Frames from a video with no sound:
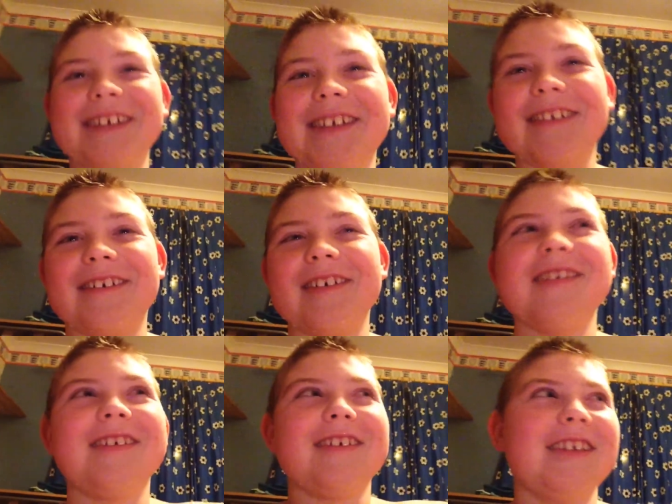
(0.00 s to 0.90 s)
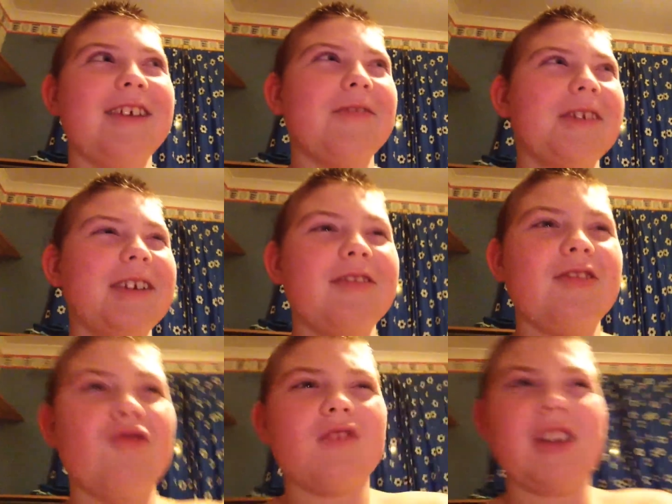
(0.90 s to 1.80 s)
is, guys, if I didn't
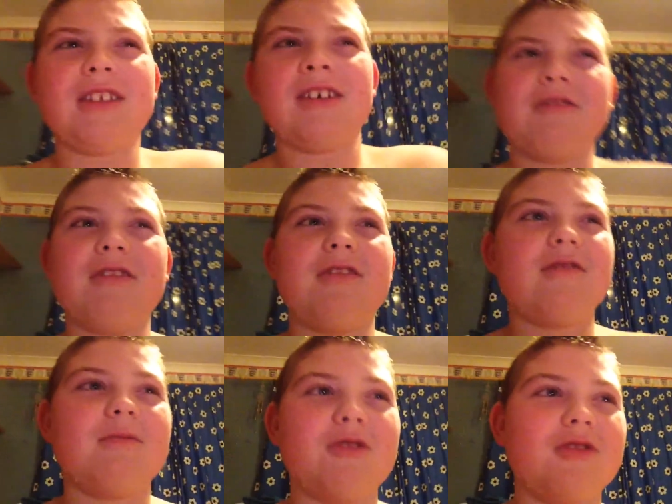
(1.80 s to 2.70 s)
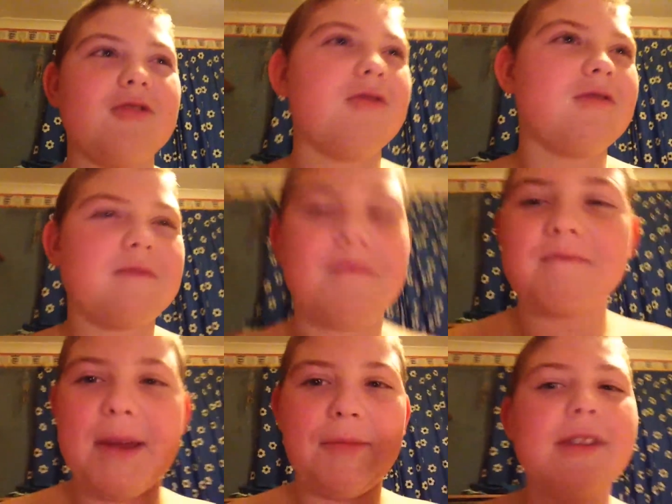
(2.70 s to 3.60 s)
already tell you, I'm not sure,
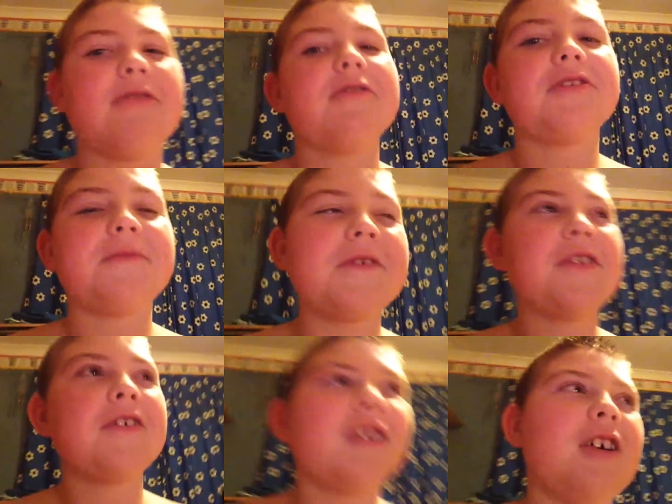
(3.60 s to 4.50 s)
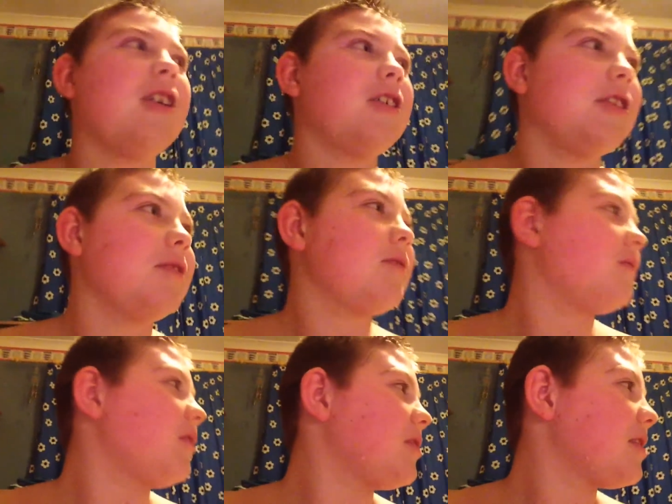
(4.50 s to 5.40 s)
memory loss. I
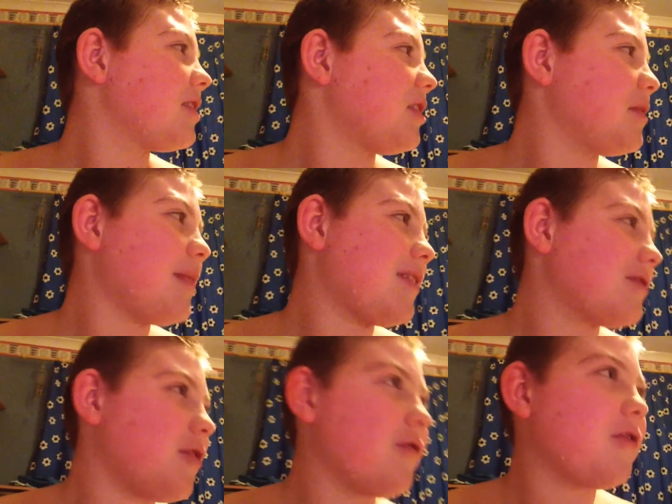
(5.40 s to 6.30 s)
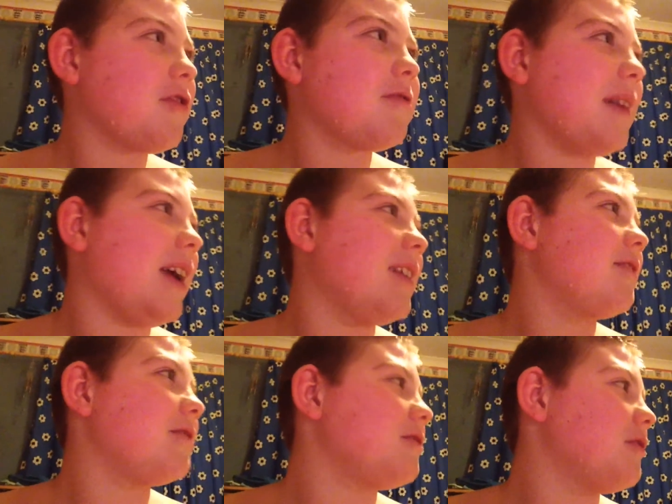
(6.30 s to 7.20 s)
what did I bounce off your bed
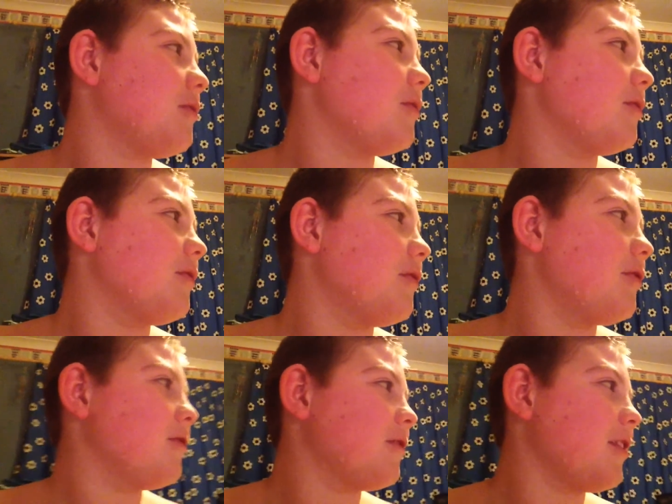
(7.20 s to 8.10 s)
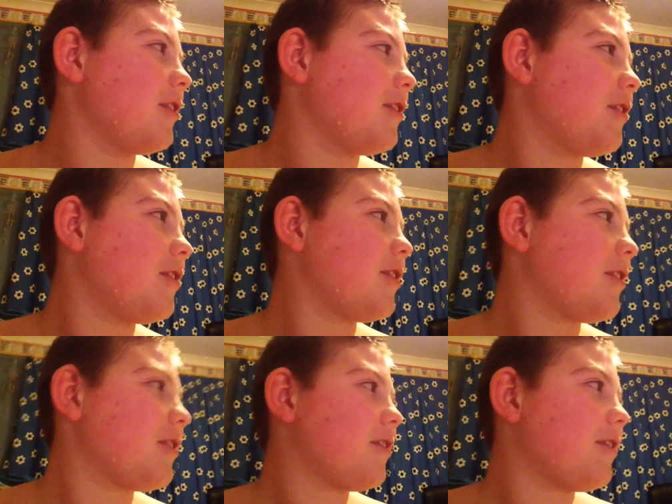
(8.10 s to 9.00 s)
onto the wall or something? I think
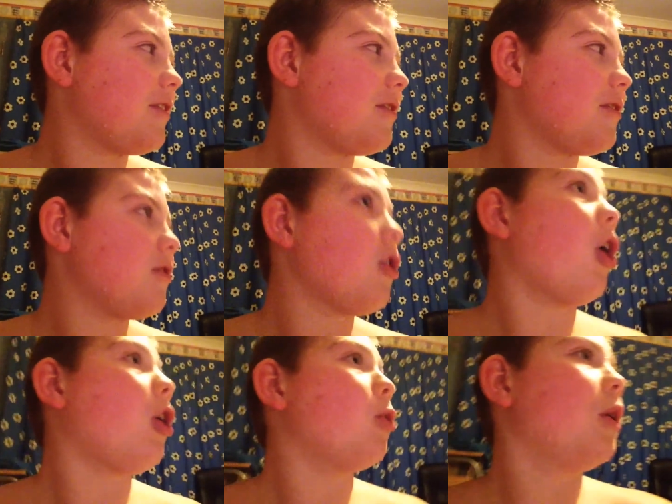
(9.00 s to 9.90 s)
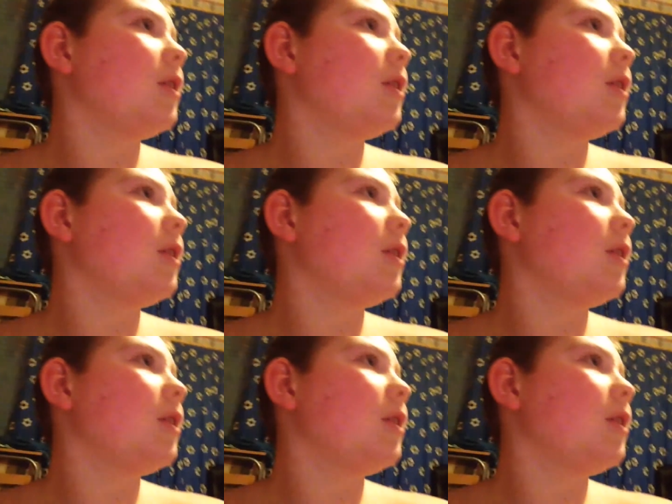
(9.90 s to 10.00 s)
you was like. Oh, well, I